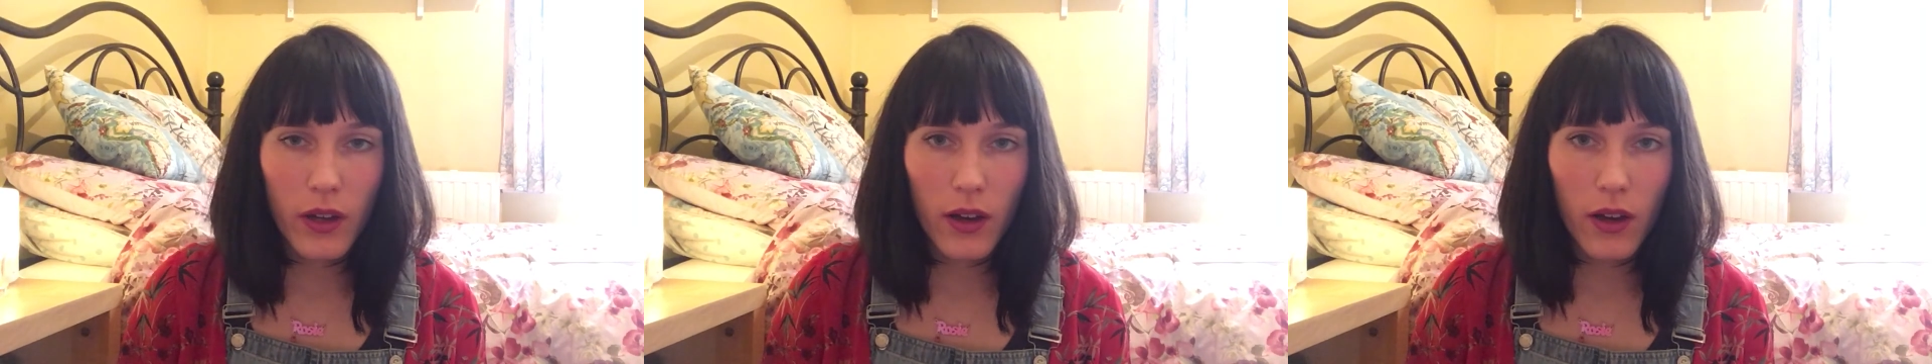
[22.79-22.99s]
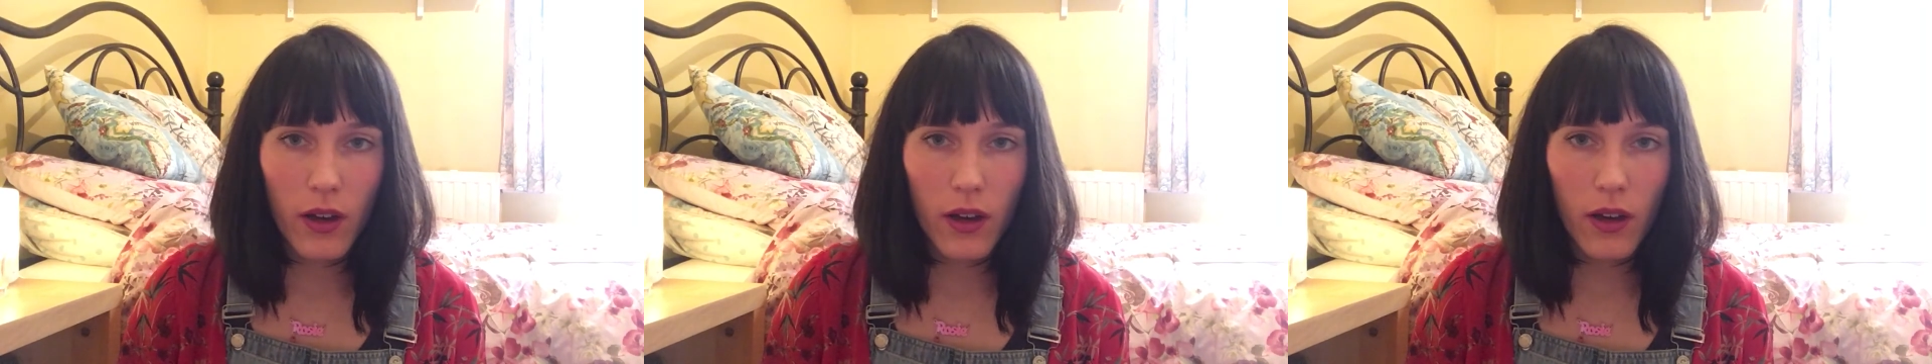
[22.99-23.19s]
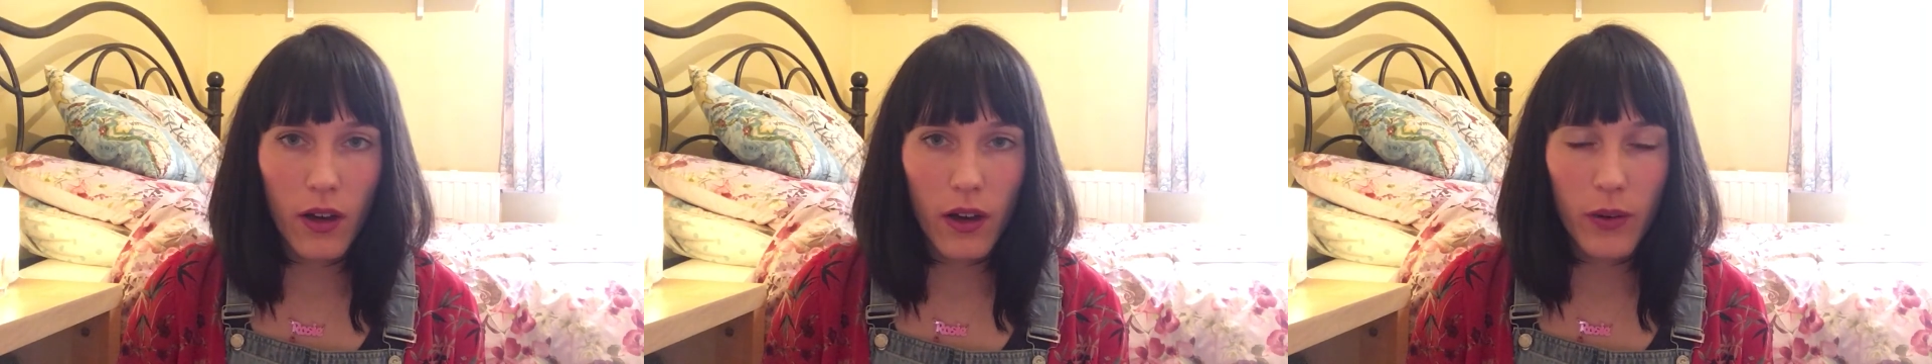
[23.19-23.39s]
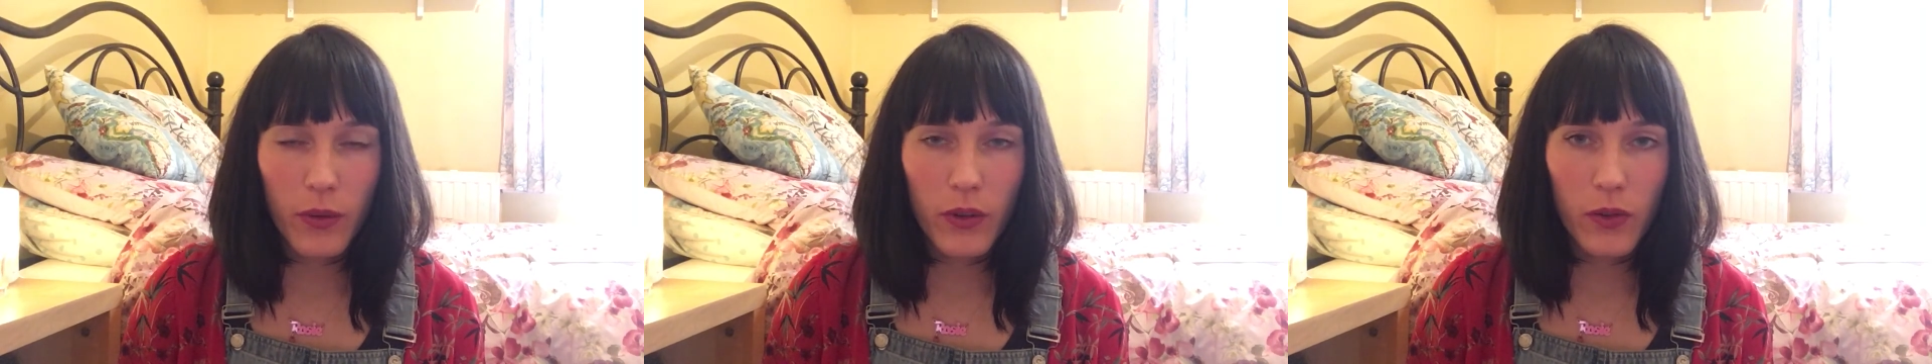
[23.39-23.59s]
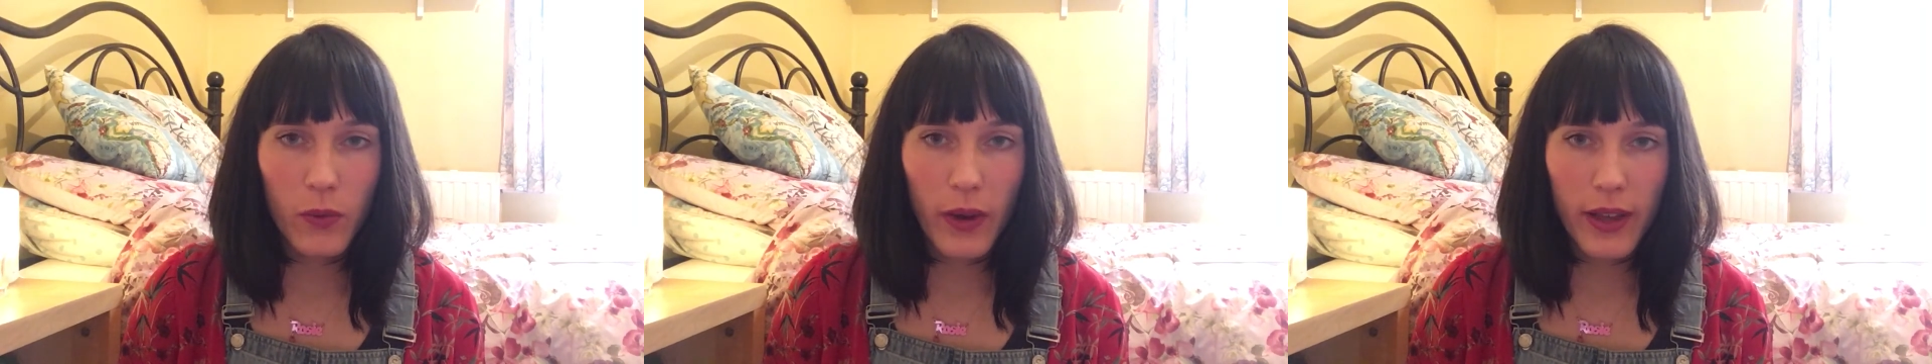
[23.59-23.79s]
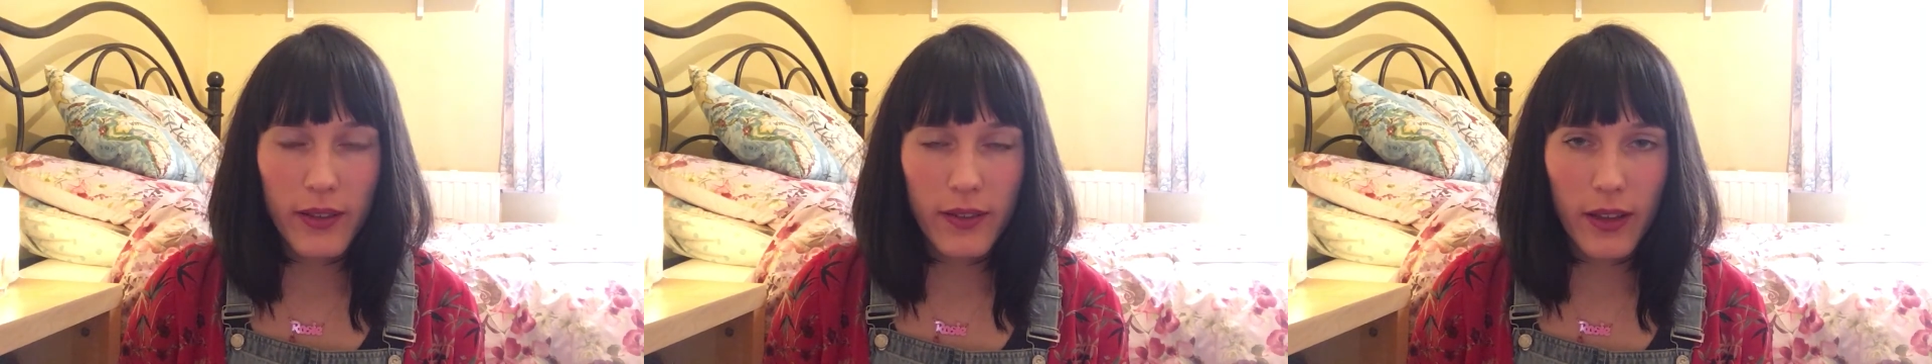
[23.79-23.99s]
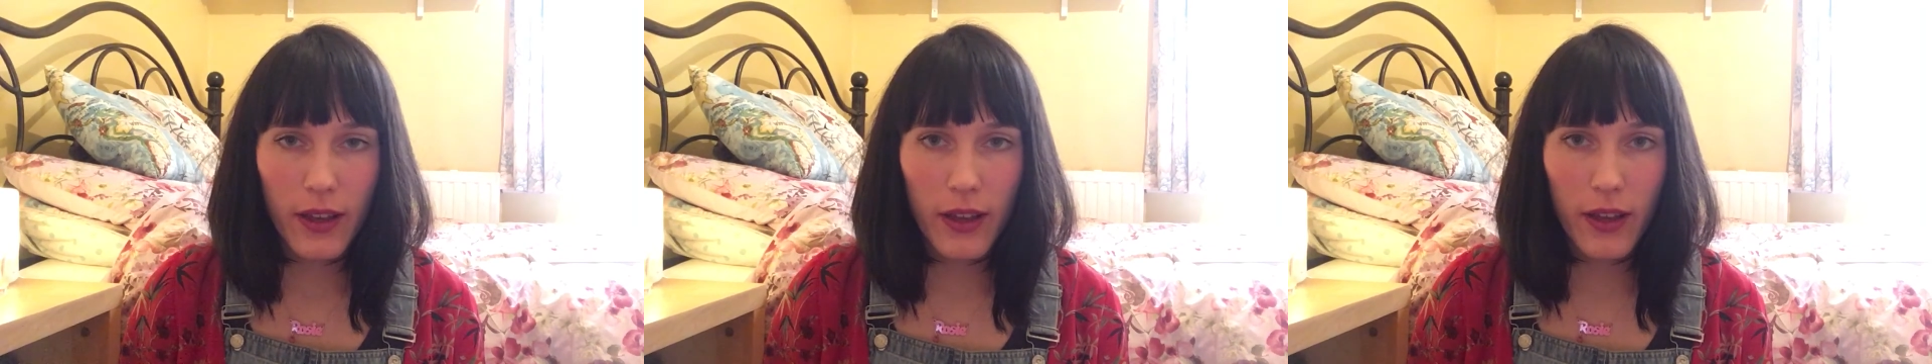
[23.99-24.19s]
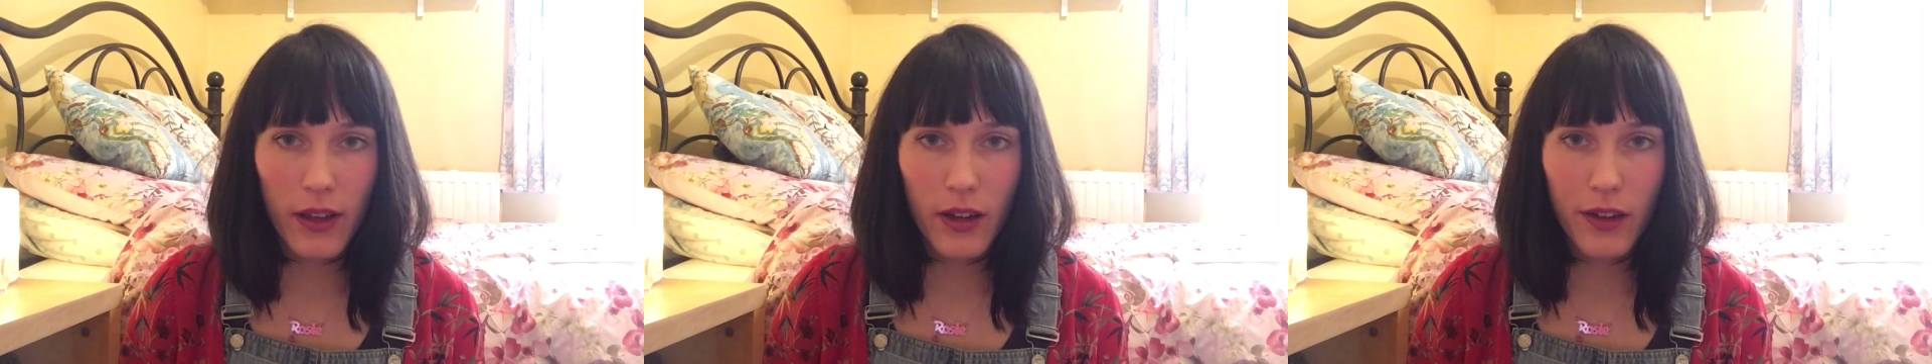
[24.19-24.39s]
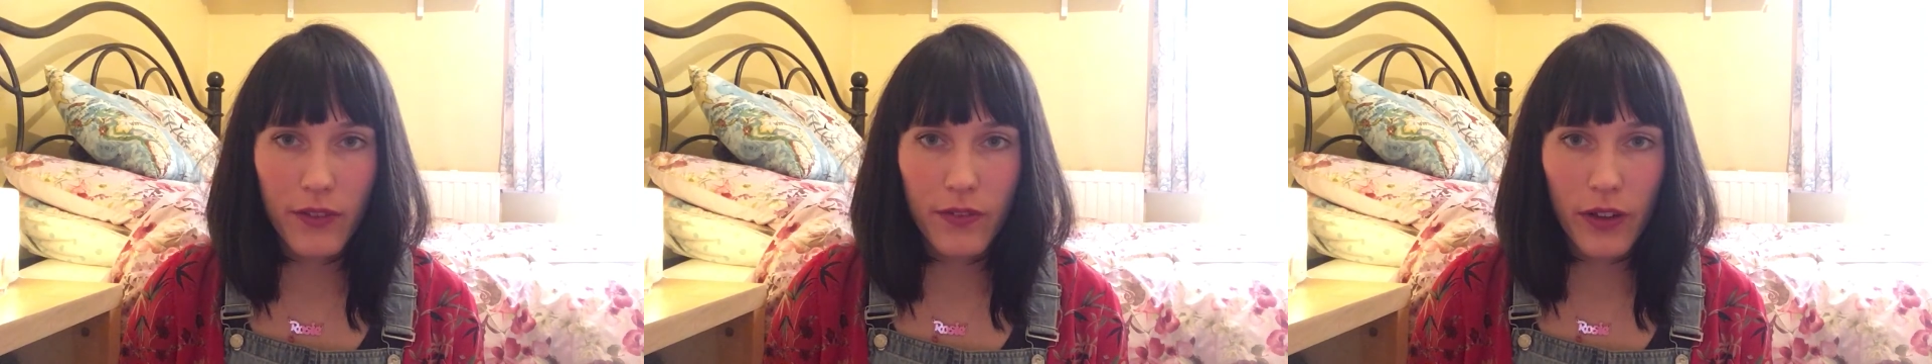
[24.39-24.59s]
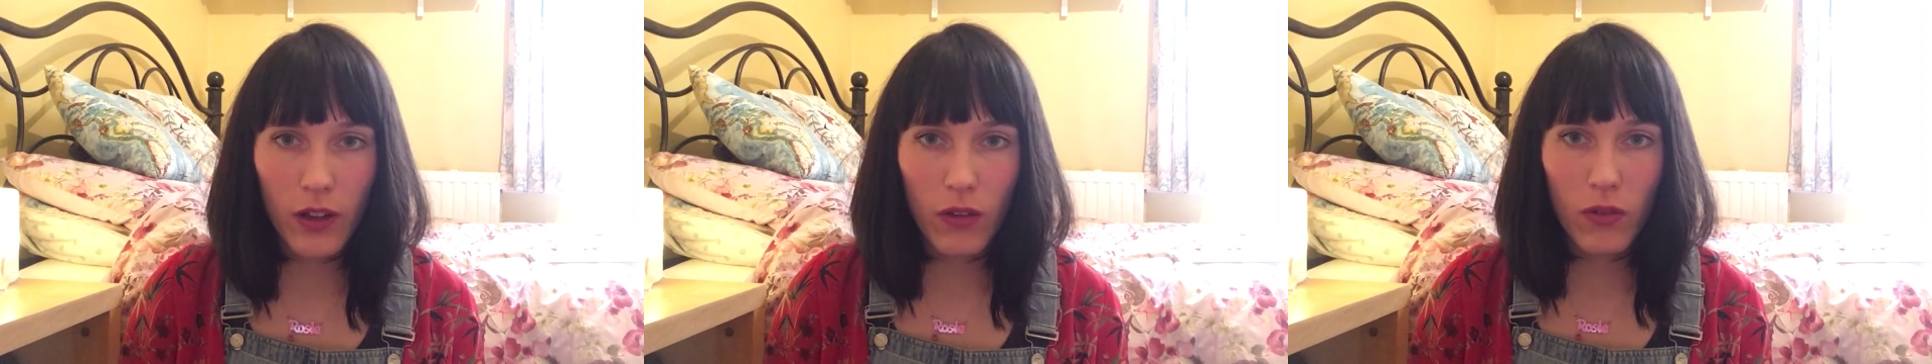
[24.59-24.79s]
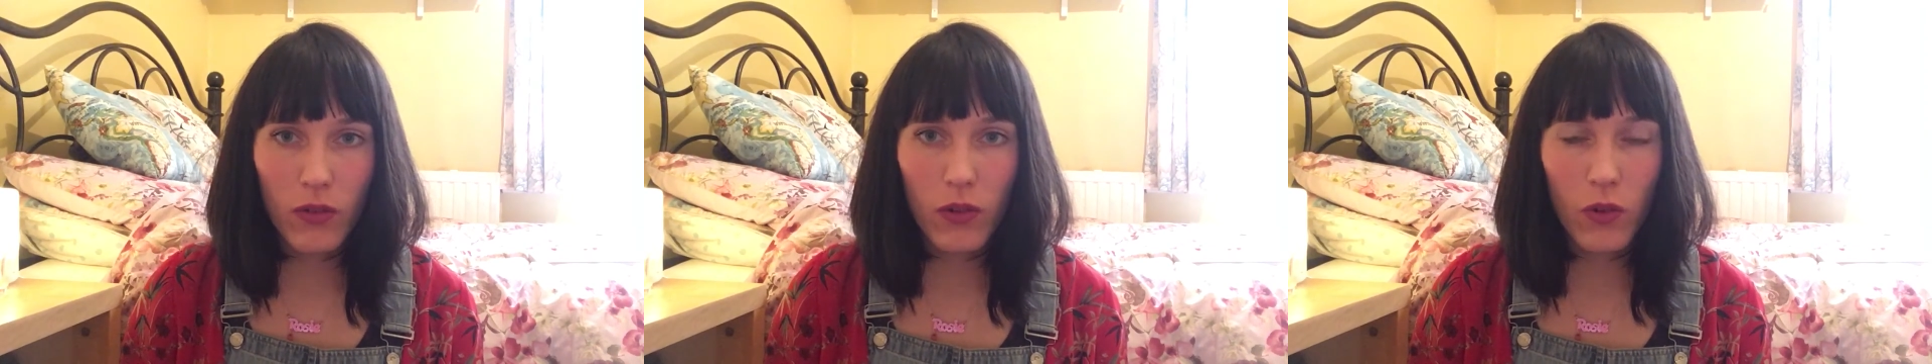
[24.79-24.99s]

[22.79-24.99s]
I was waiting and I felt